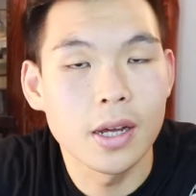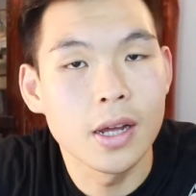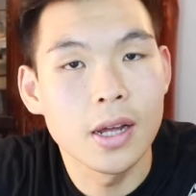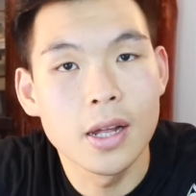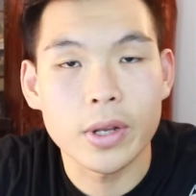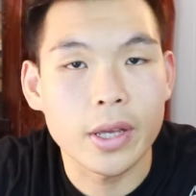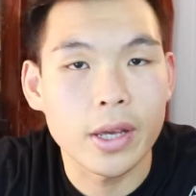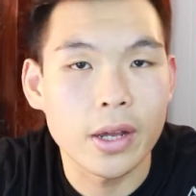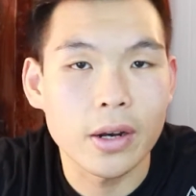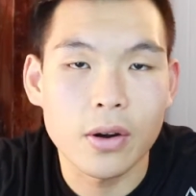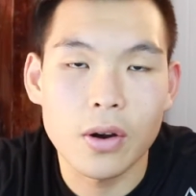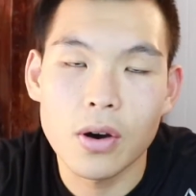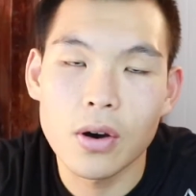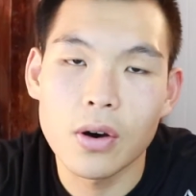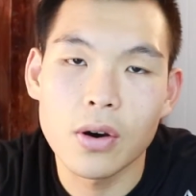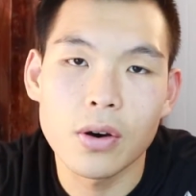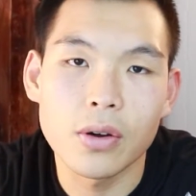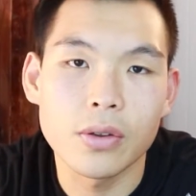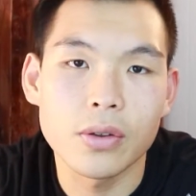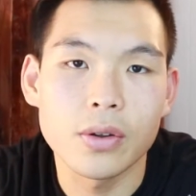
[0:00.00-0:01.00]
I would get
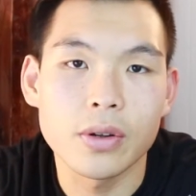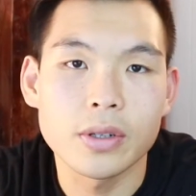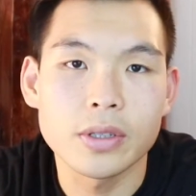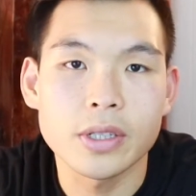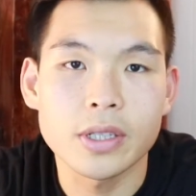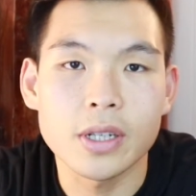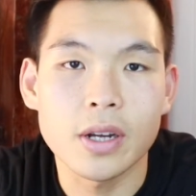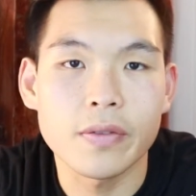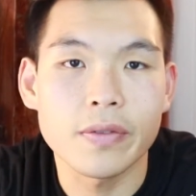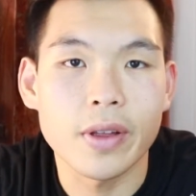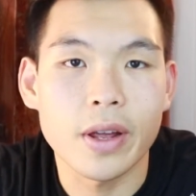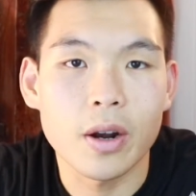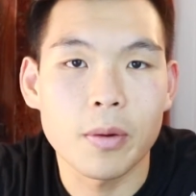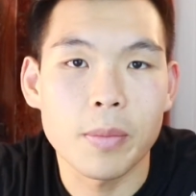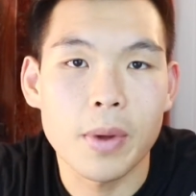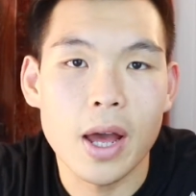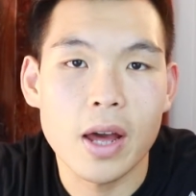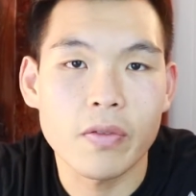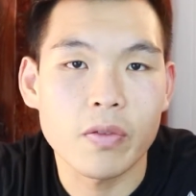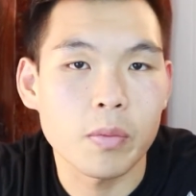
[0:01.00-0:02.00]
all the stuff that are
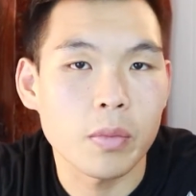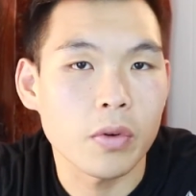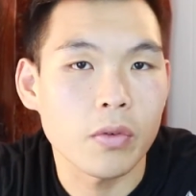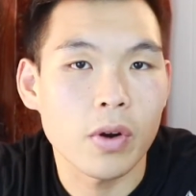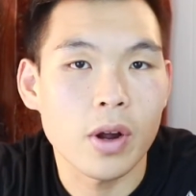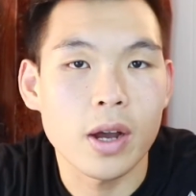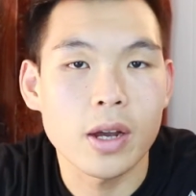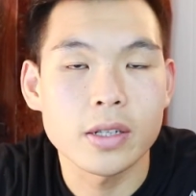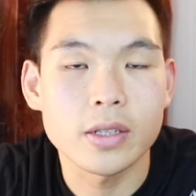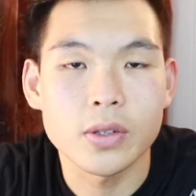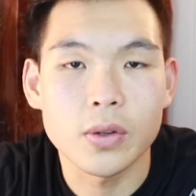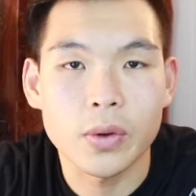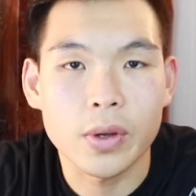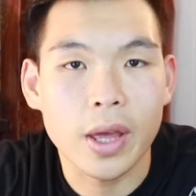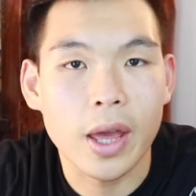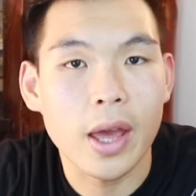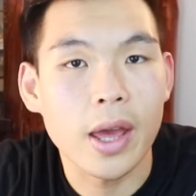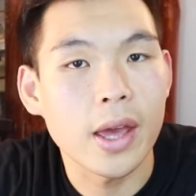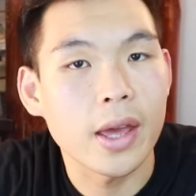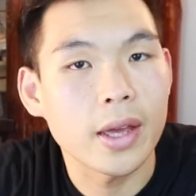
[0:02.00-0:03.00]
bad for me, right? So
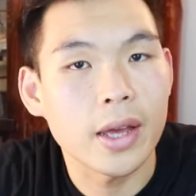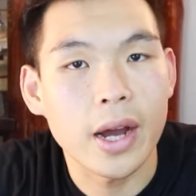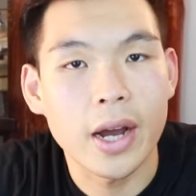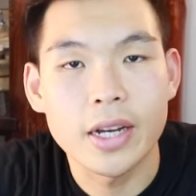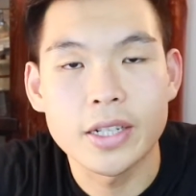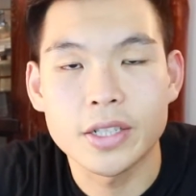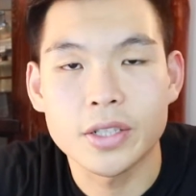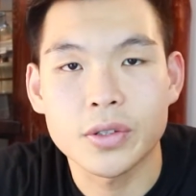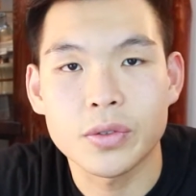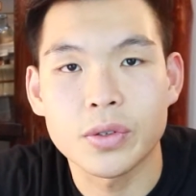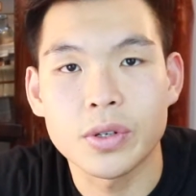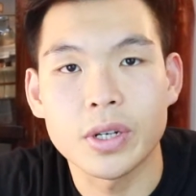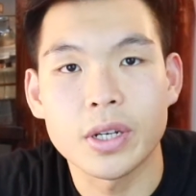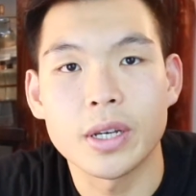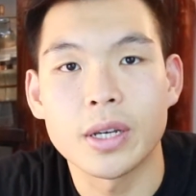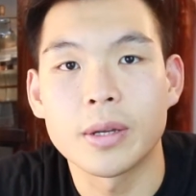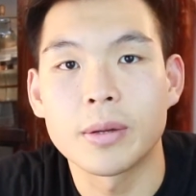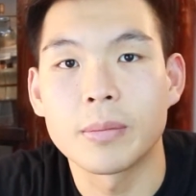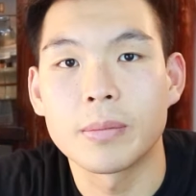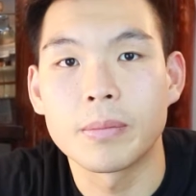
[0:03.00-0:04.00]
cake, ice
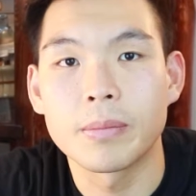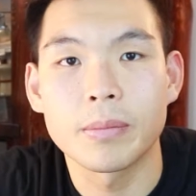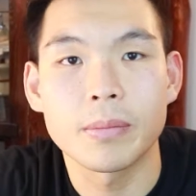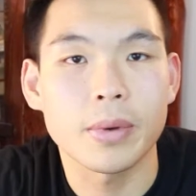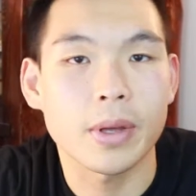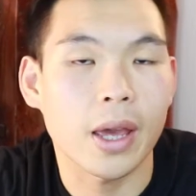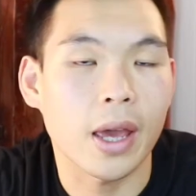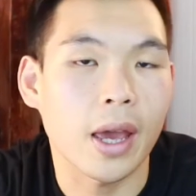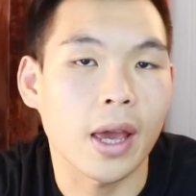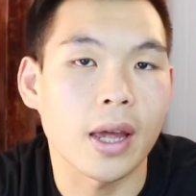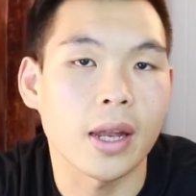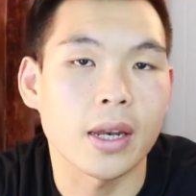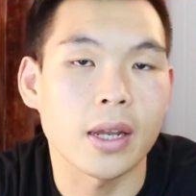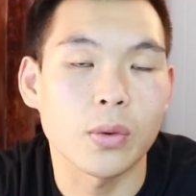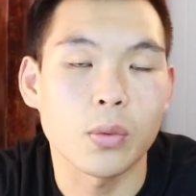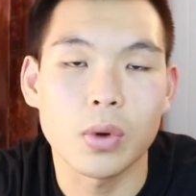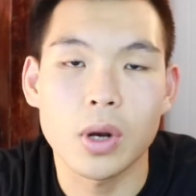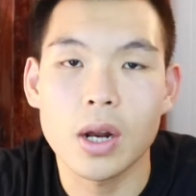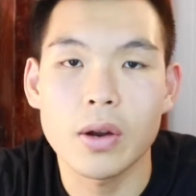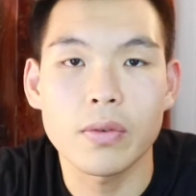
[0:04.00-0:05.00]
cream, candy,
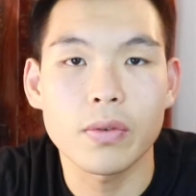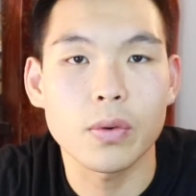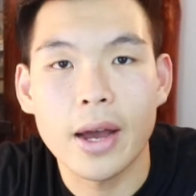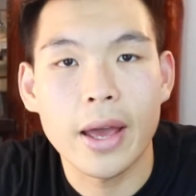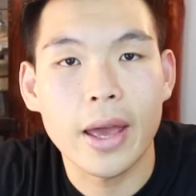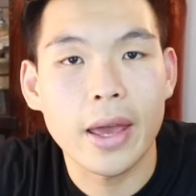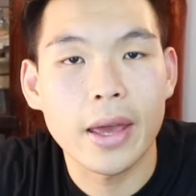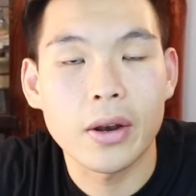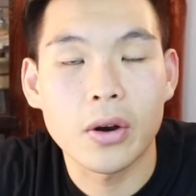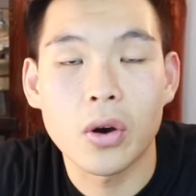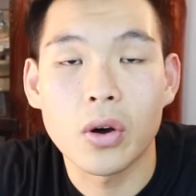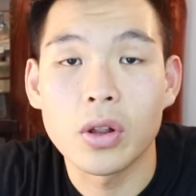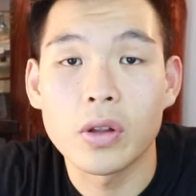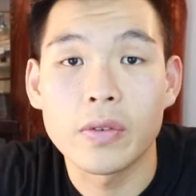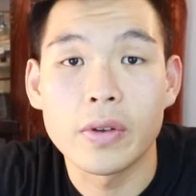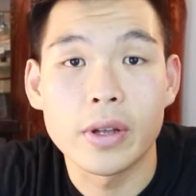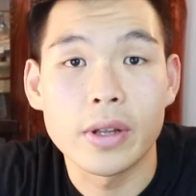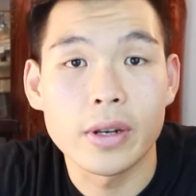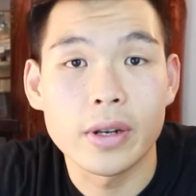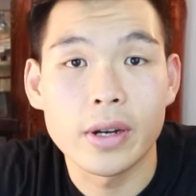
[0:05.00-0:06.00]
whatever. I ate all of
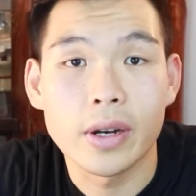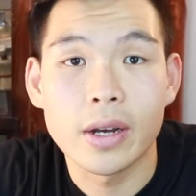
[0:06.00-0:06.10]
it.